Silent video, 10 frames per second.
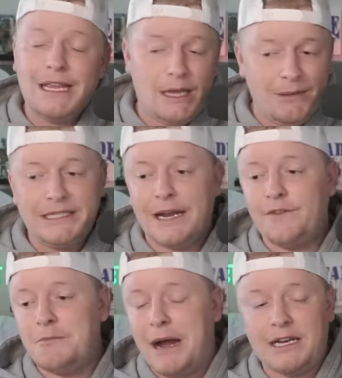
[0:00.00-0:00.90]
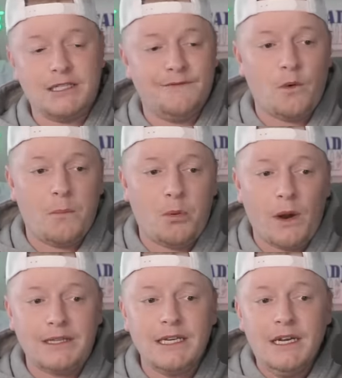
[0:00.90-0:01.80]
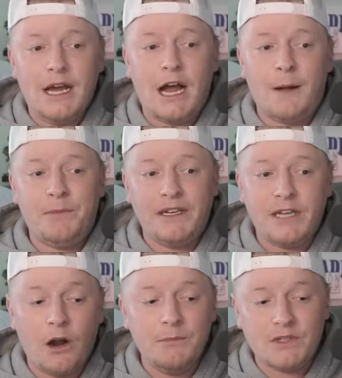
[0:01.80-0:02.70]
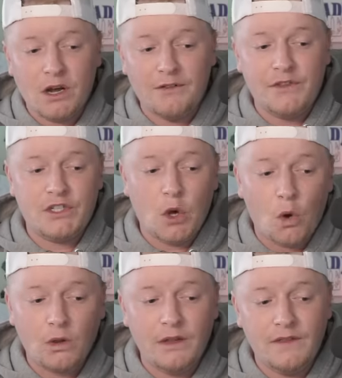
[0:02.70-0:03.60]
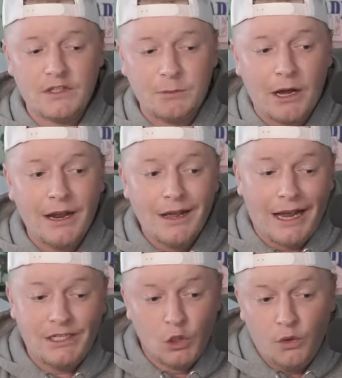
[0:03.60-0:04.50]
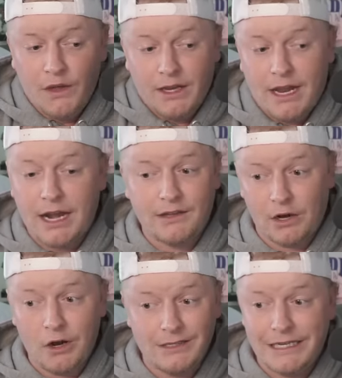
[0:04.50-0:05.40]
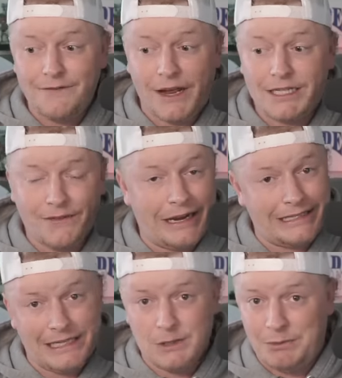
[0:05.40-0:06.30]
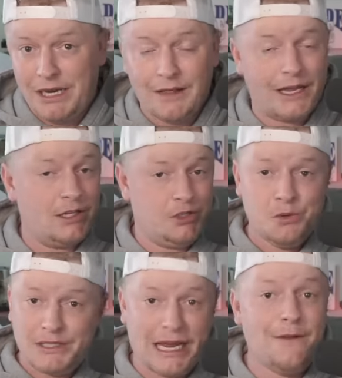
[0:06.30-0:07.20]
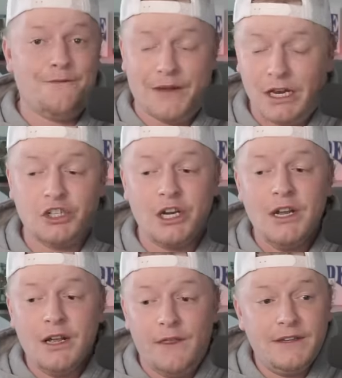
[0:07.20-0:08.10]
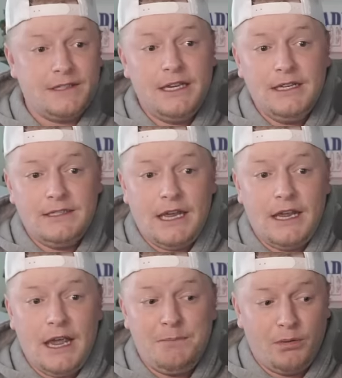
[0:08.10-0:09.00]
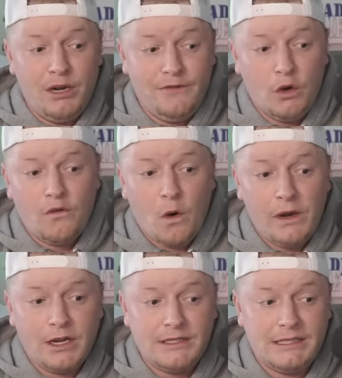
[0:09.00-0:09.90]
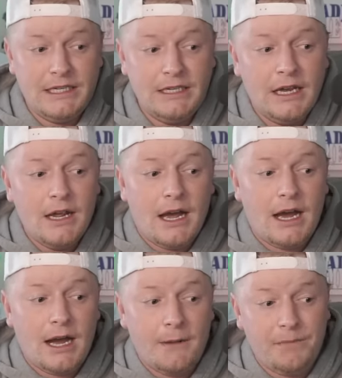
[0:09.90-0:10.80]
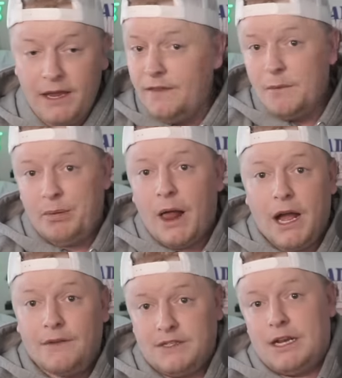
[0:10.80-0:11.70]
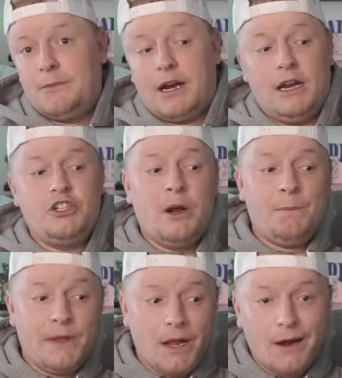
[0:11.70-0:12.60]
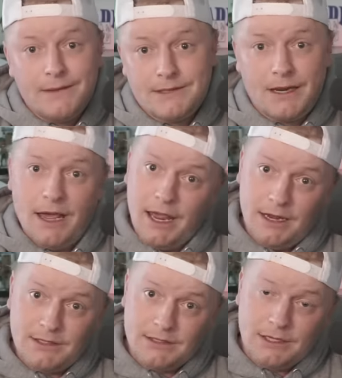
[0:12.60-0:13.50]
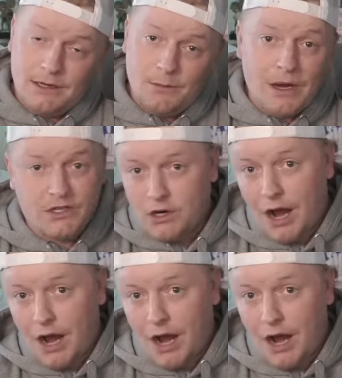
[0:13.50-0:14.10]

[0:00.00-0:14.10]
Give me Denver minus the four points. Um, in terms of the total in this spot, I do think it kind of turns defensive. I could see this being like a 210 finish. This is a, a preview of what we could see um, in the playoffs. Like, I'm not going to jump the gun and say, hey, is this a Western